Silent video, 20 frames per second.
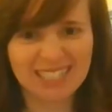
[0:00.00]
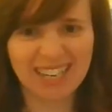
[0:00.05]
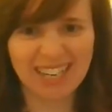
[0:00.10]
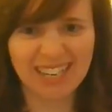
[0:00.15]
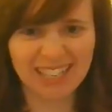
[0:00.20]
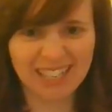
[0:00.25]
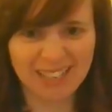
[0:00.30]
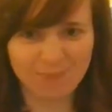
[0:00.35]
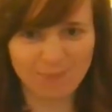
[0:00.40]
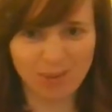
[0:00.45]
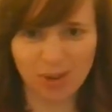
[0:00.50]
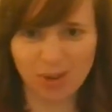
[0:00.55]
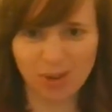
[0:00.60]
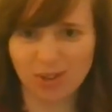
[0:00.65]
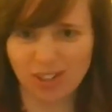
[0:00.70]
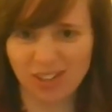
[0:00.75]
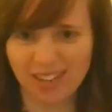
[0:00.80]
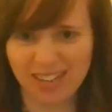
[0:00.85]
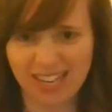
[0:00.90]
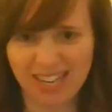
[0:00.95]
kind of like bare
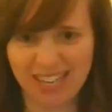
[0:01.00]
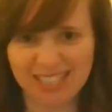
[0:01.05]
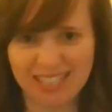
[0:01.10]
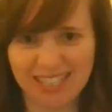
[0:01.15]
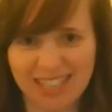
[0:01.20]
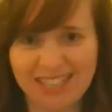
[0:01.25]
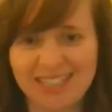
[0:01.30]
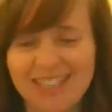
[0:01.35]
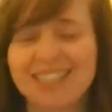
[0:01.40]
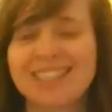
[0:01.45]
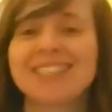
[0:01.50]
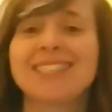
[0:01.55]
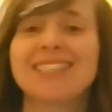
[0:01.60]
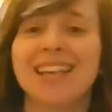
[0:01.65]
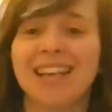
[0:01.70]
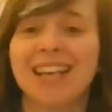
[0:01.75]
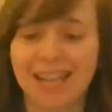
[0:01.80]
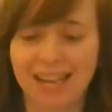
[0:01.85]
claw hands like this,